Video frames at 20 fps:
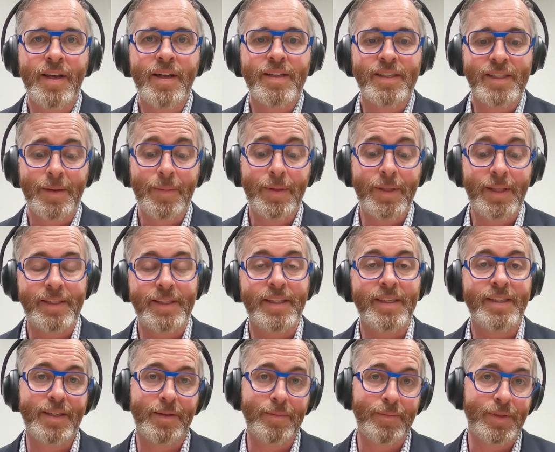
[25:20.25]
Some of these
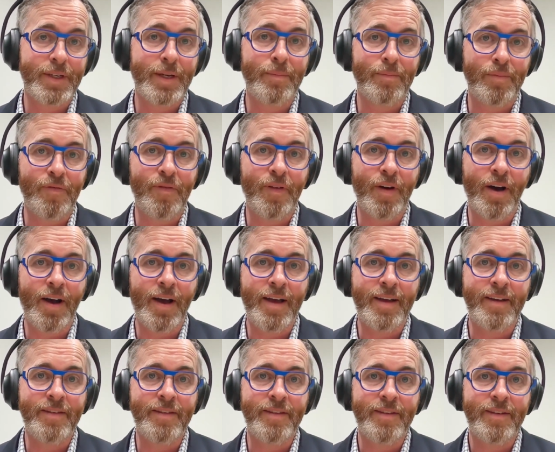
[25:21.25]
systems can
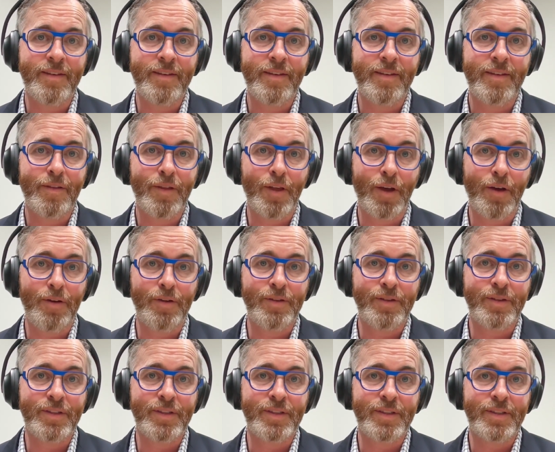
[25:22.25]
provide
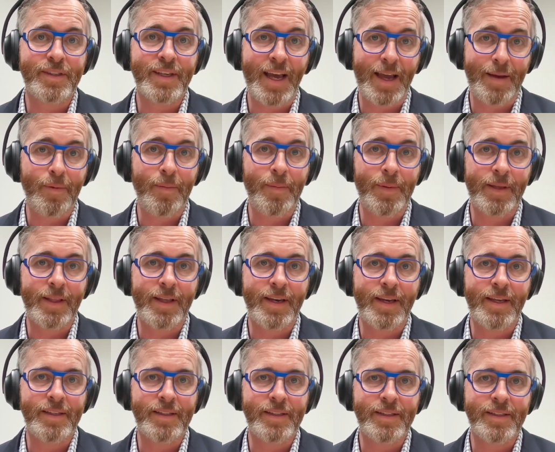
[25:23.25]
those
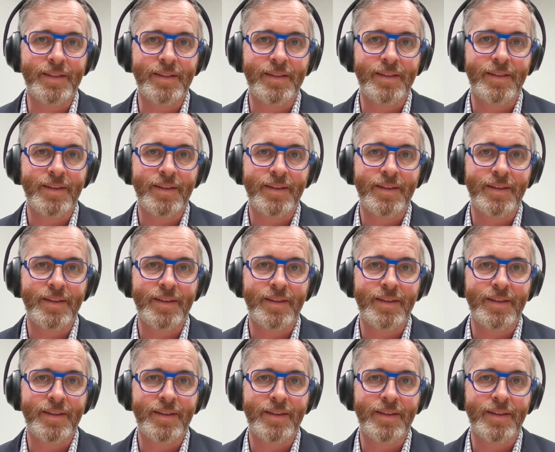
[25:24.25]
capabilities.